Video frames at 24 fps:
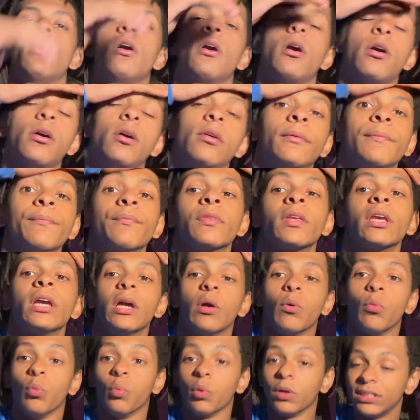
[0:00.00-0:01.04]
Um,
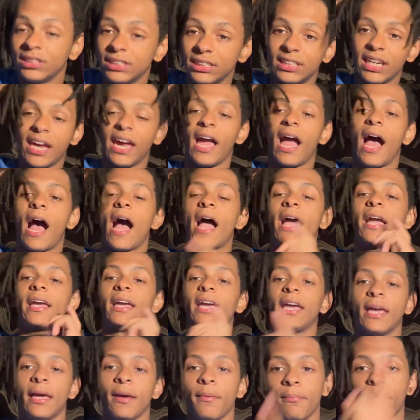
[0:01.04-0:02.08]
Wednesday, I
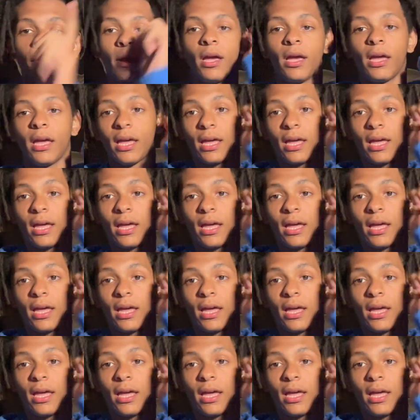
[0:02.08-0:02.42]
am